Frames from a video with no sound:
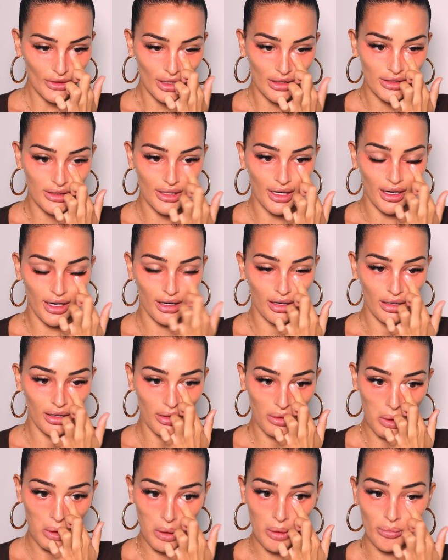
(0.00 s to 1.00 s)
yeah,
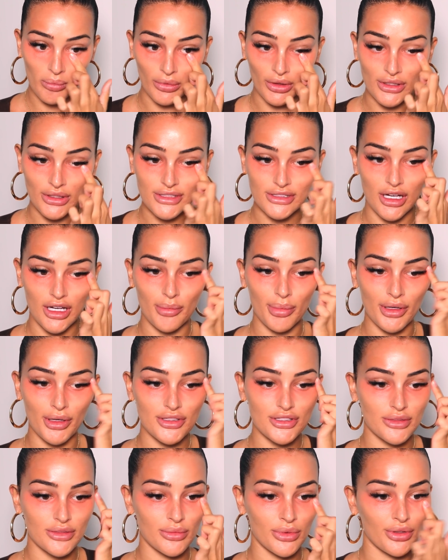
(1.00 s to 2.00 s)
I'm gonna start
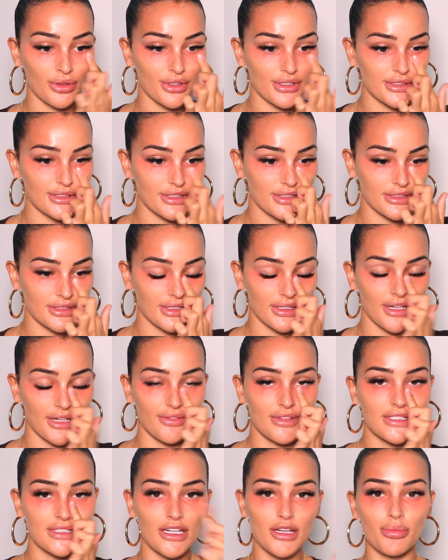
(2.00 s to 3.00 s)
posting more consistently. If
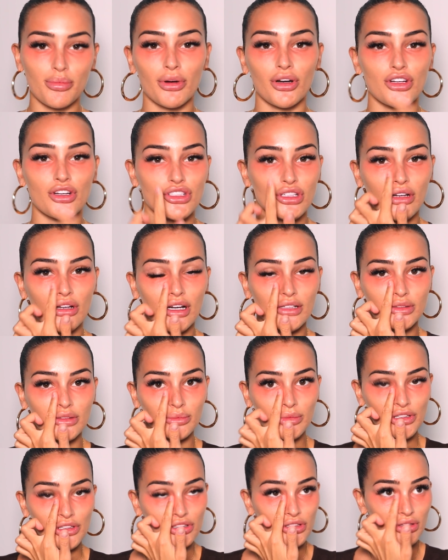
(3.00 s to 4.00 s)
there's any products you guys want
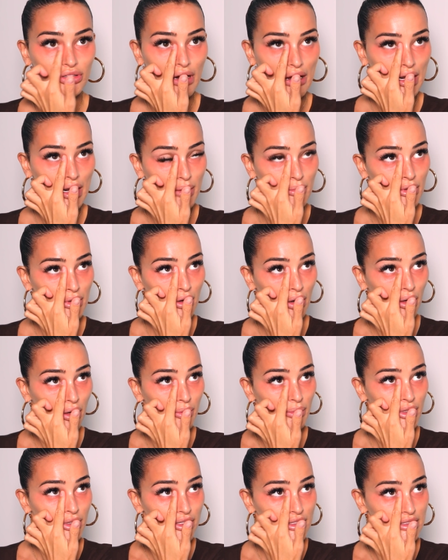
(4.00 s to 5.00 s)
me to try, let me know,
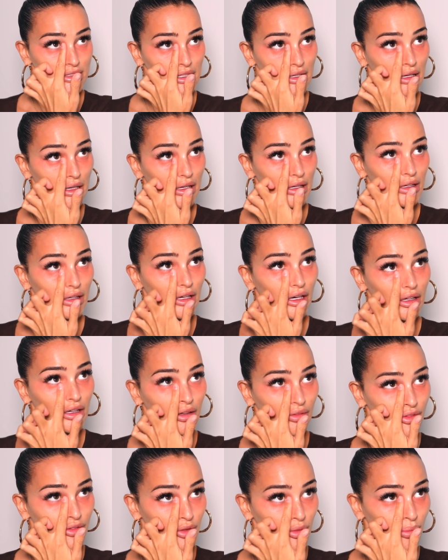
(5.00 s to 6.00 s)
because I
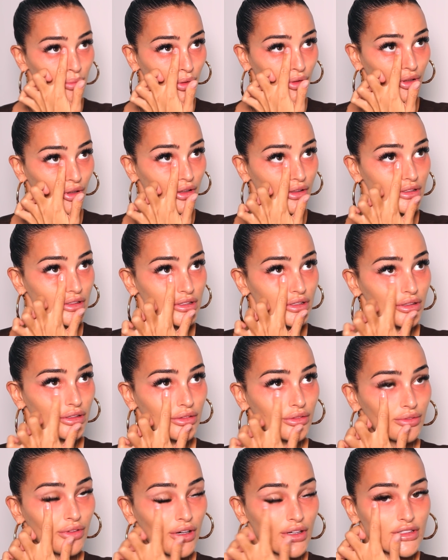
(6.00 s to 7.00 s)
love doing product
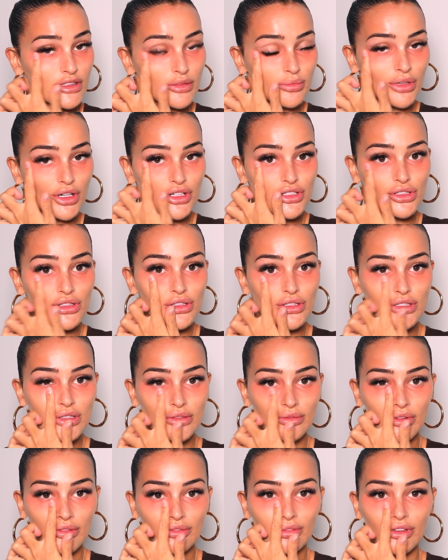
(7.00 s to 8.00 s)
first impressions
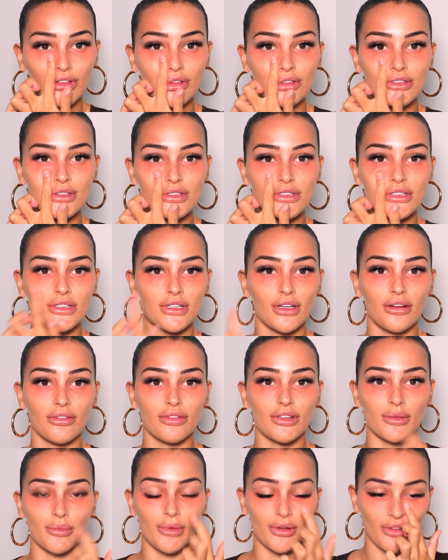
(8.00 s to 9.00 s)
and reviews and stuff.
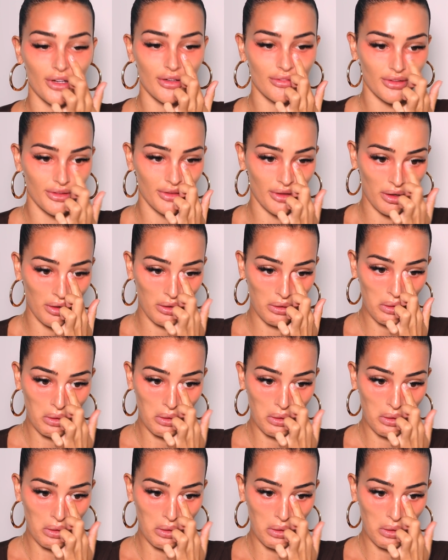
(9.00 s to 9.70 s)
That's my favourite thing.